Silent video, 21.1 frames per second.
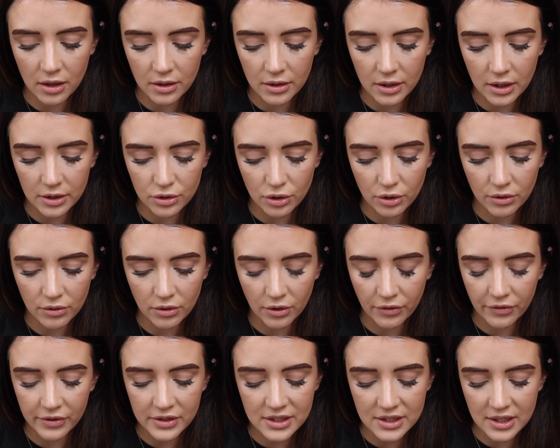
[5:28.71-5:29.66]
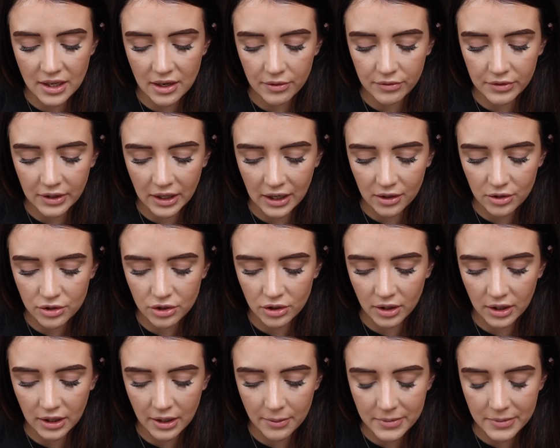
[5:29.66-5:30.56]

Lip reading: and I don't know if I saved it actually.